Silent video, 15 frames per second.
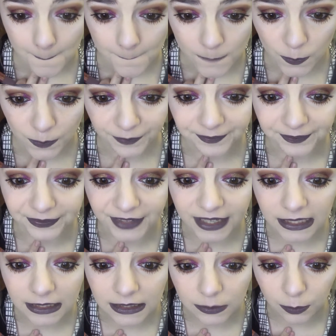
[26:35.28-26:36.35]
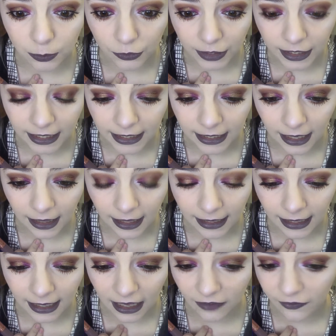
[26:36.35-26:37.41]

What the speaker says: this is pretty. I like it.